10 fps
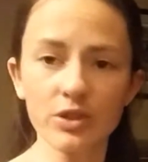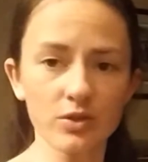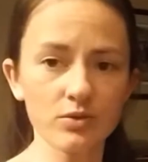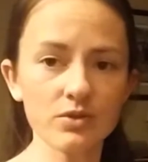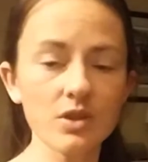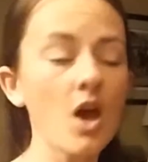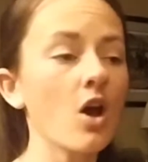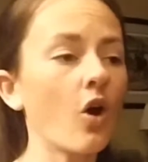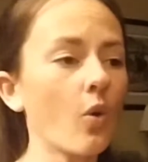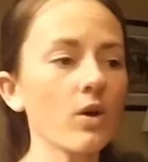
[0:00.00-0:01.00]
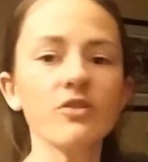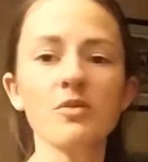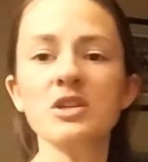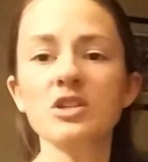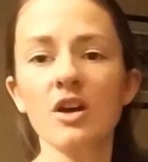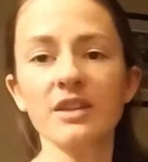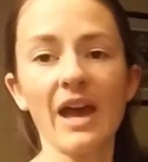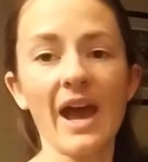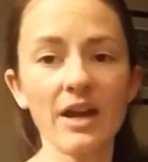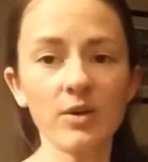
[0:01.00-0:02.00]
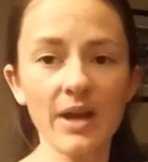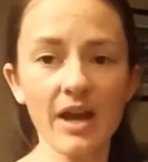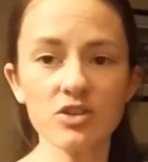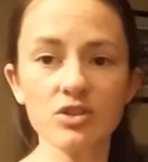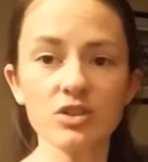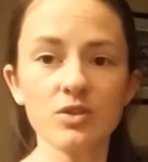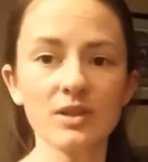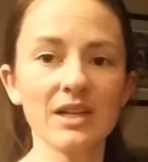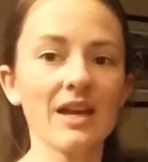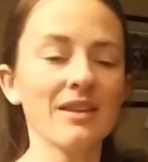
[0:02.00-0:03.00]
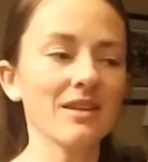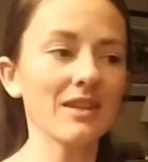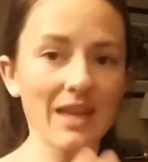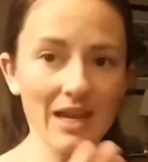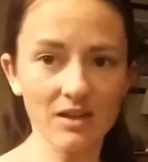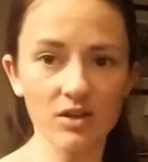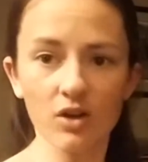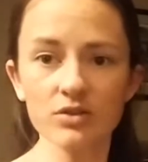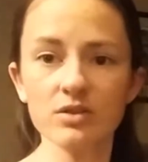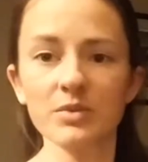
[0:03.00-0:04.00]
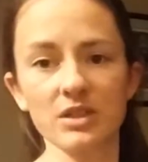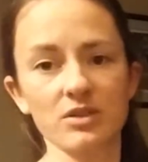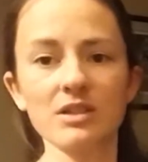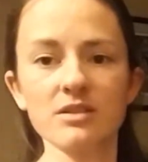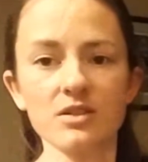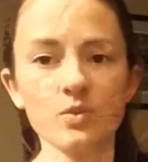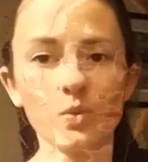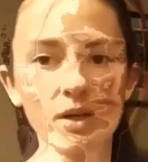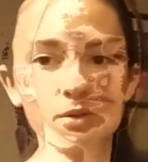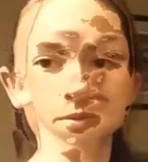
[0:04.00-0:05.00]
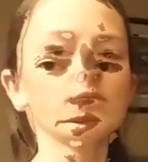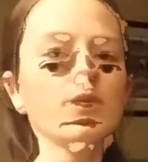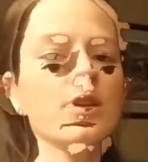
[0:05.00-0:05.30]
use or from a dog that had a reaction to it, and that can also be addressed as well.